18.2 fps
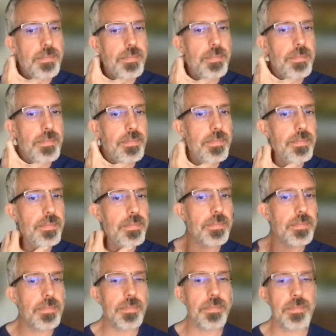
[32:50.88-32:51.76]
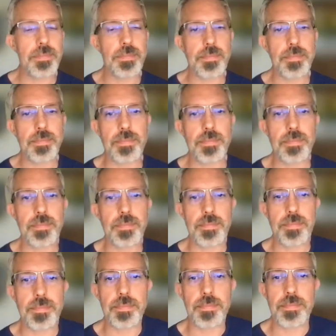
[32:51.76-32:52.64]

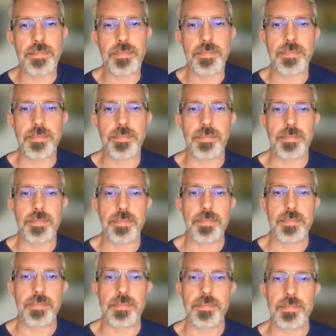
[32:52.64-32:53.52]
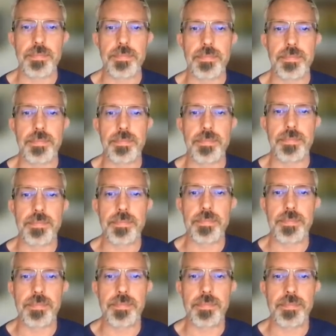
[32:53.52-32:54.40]

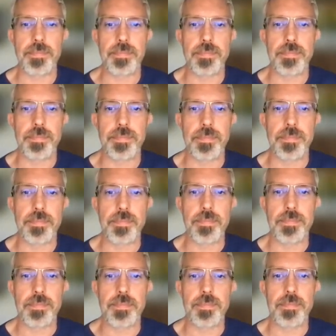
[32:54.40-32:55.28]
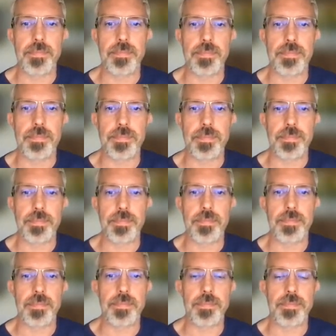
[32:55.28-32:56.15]

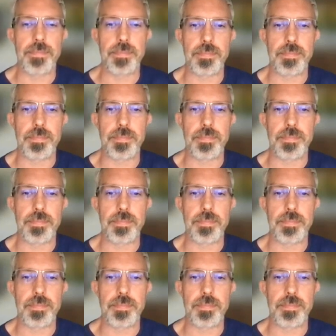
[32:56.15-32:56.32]
(not speaking)